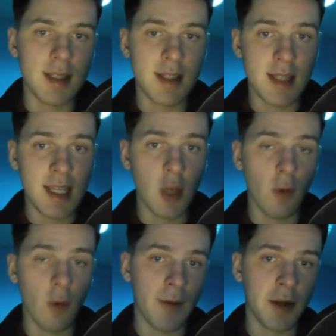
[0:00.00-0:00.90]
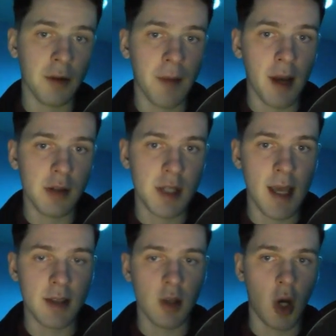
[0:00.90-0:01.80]
the CEO and founder of
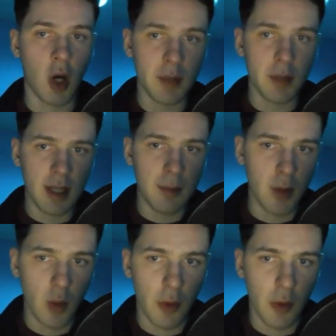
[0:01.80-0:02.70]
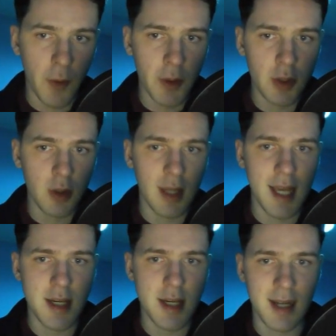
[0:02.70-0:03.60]
LCX, commented down below referring to
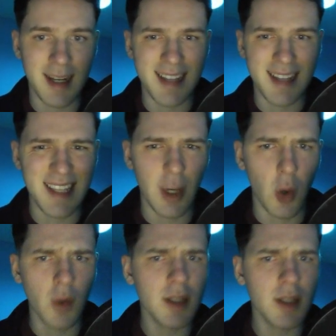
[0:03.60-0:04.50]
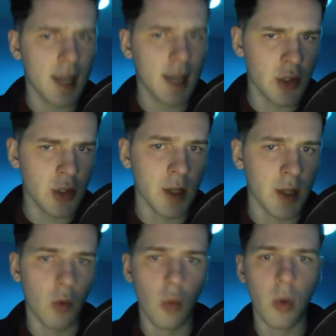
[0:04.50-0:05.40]
Liechtenstein as the only
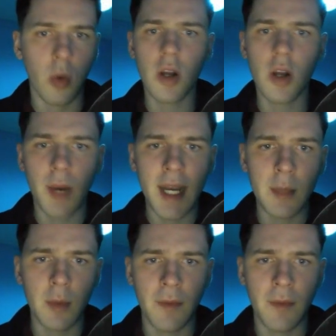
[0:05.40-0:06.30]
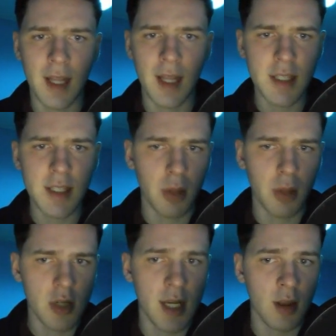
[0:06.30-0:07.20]
country worldwide with a holistic
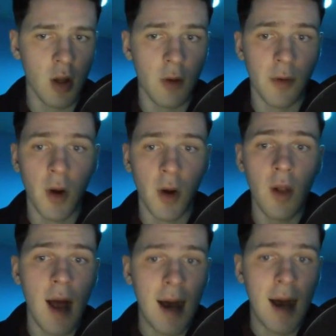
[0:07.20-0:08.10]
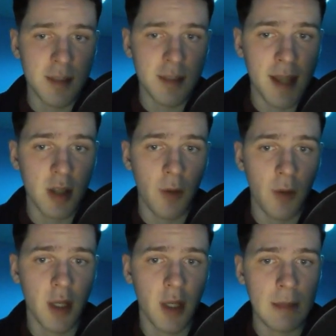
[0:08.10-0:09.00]
blockchain law for all aspects
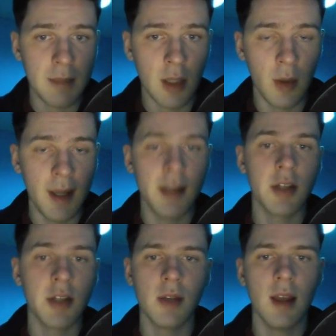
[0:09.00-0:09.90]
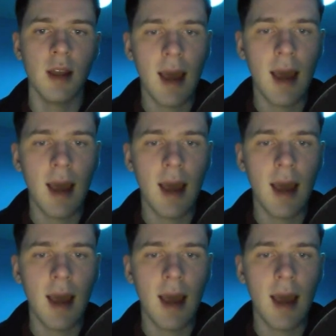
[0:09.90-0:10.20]
of the crypto industry.